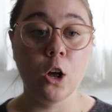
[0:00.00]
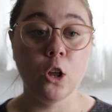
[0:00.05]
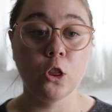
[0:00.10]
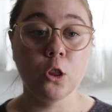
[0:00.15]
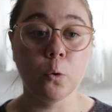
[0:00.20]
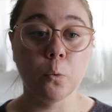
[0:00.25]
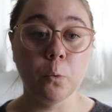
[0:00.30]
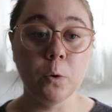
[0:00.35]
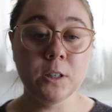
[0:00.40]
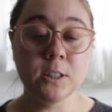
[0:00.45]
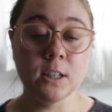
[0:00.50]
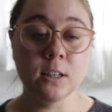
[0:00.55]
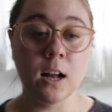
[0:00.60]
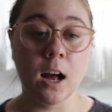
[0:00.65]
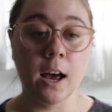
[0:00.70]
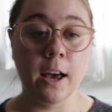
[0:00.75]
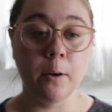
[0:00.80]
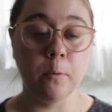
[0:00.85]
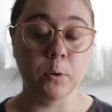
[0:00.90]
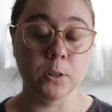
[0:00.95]
the reason
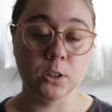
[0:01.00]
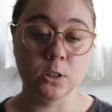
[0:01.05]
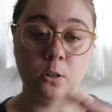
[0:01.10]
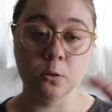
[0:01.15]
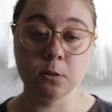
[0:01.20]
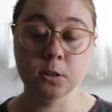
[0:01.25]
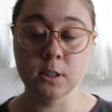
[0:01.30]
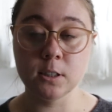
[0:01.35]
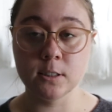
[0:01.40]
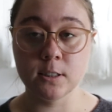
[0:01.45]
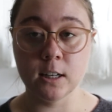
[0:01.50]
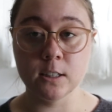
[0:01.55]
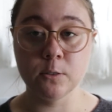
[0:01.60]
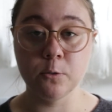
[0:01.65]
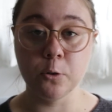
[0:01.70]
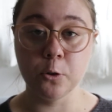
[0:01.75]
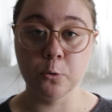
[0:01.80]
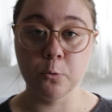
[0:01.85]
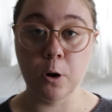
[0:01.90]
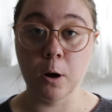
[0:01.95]
I was so
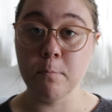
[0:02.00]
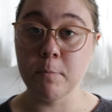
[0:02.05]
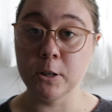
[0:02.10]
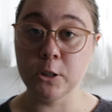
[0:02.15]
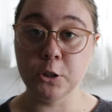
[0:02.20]
successful throughout my